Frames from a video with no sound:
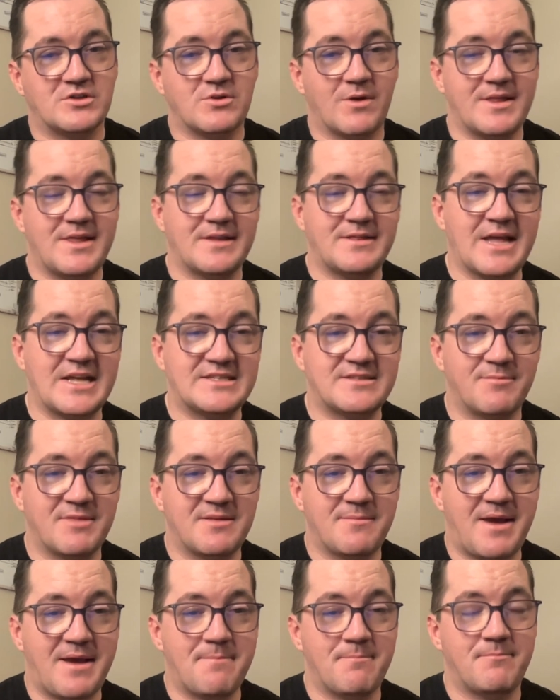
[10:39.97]
So I think that's
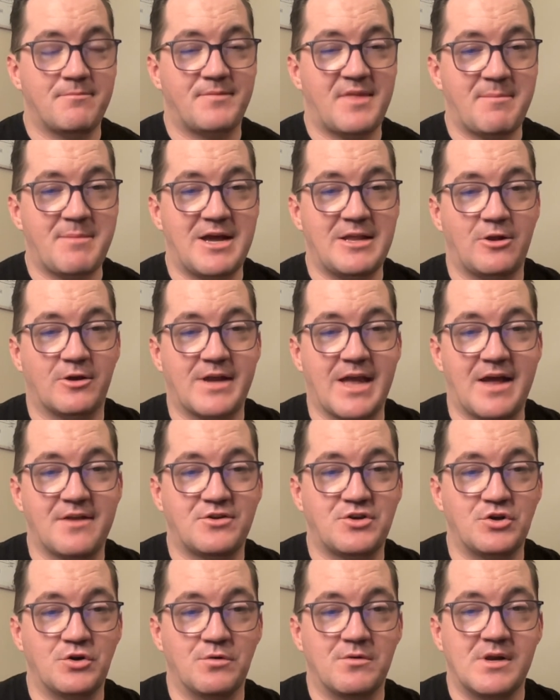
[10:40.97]
something they might look at
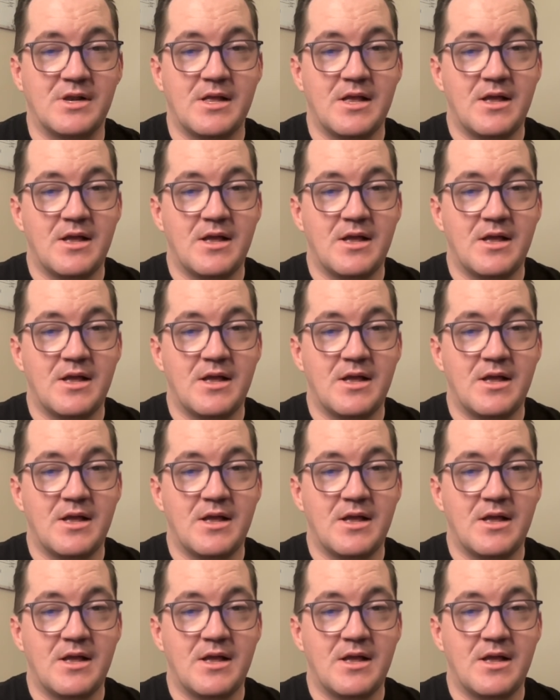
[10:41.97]
too.